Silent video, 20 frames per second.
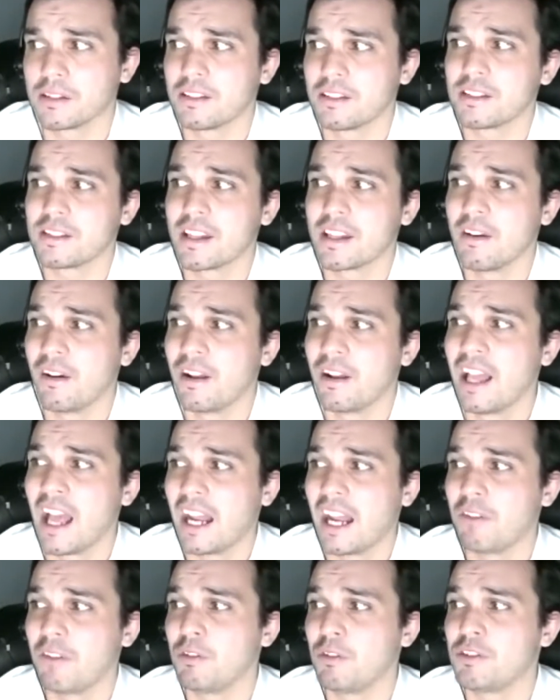It's just and
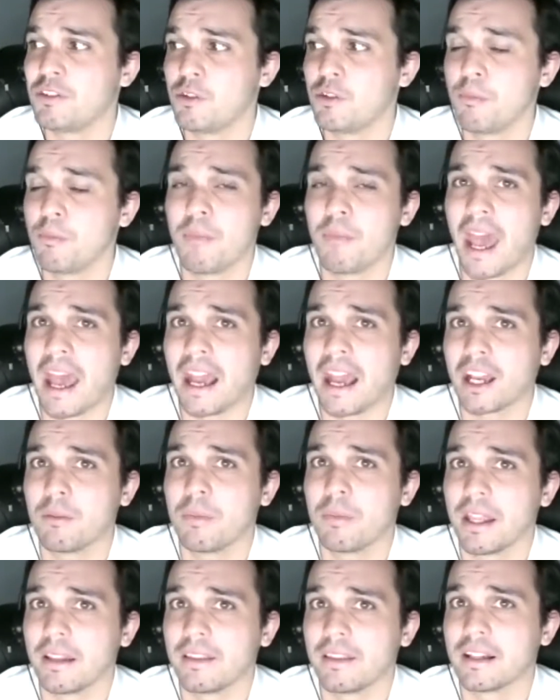if you zoom back a
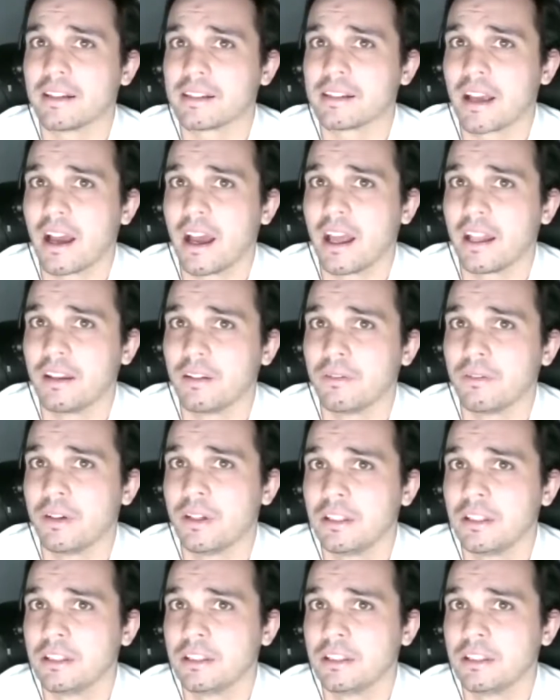bit, that's kind of